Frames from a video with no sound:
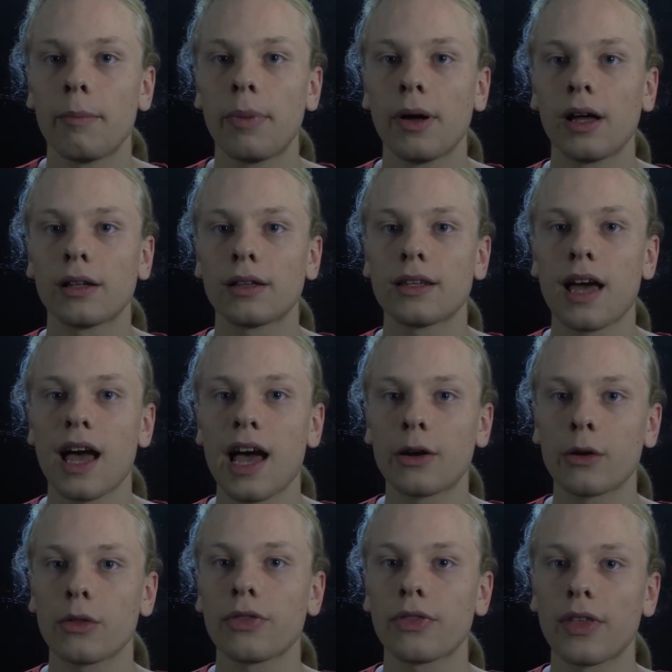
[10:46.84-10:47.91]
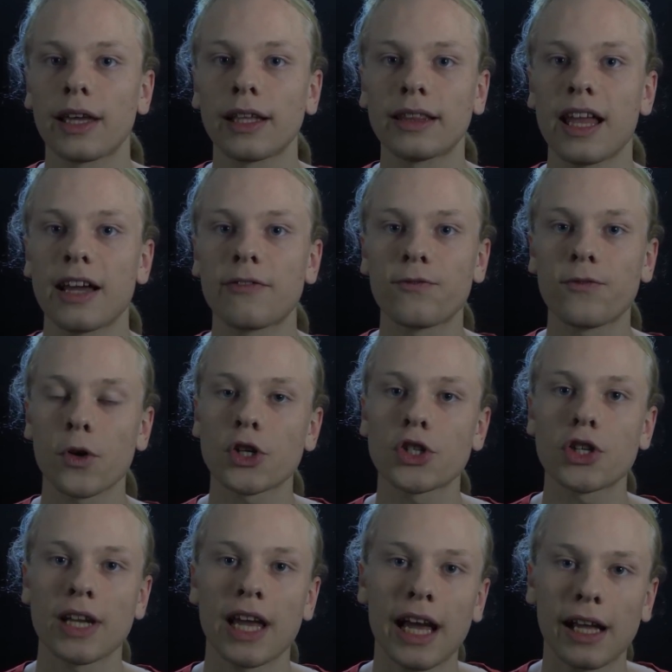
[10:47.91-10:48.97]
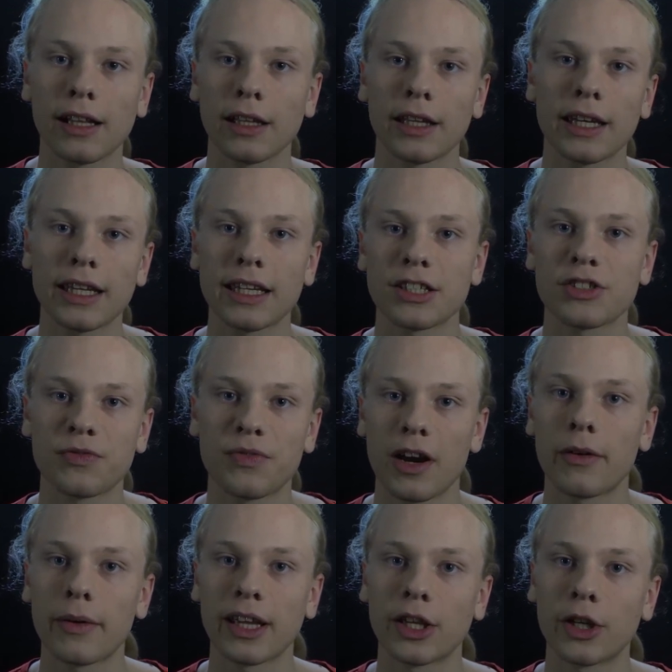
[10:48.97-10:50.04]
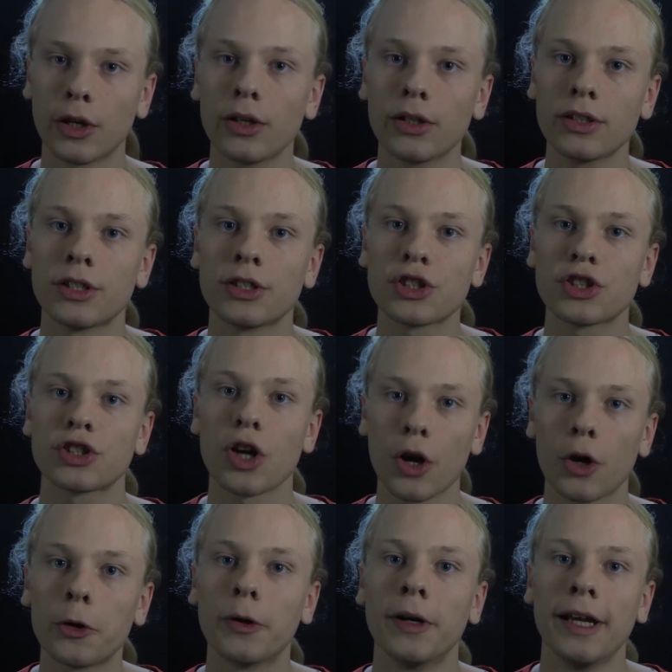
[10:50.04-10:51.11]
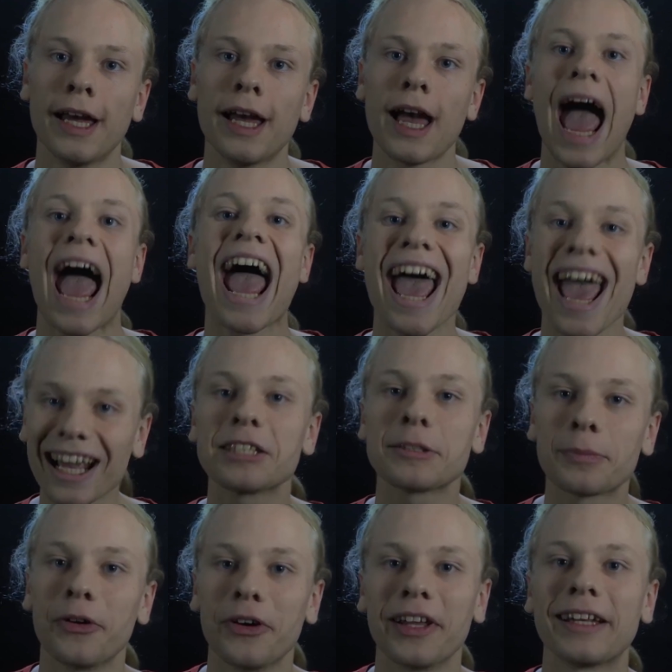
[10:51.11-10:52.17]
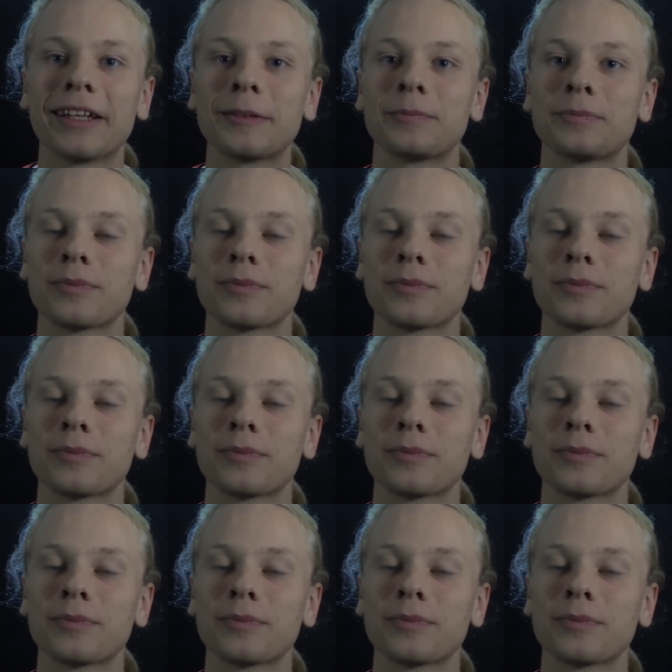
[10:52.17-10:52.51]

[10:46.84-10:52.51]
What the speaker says: but I don't think that functionality is very good, so export it.